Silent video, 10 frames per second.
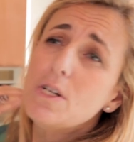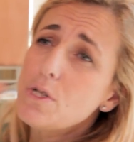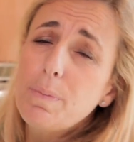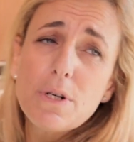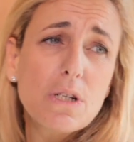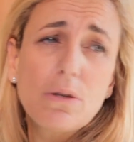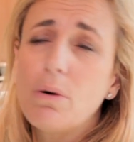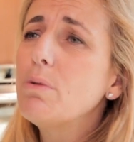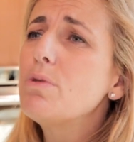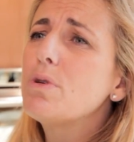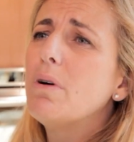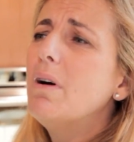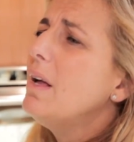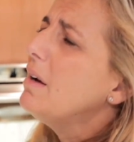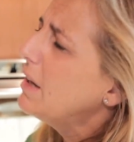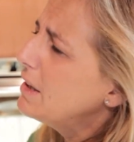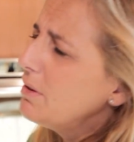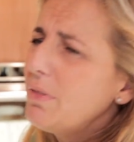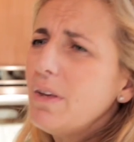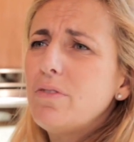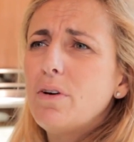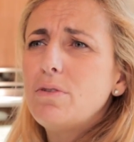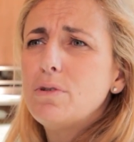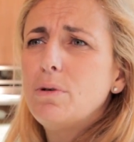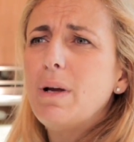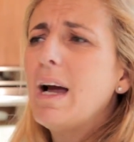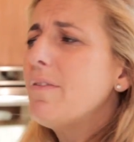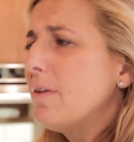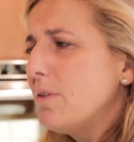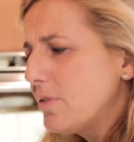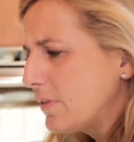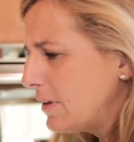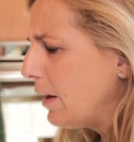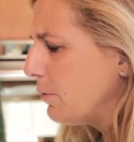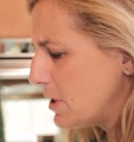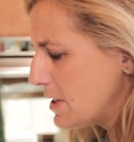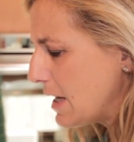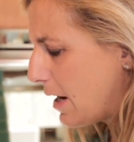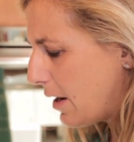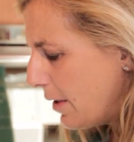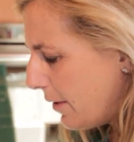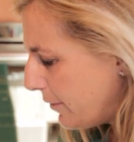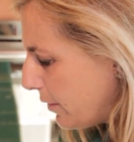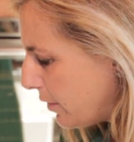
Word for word: super stone. So I don't think so too. We have uh, the steel, which is, yeah, the,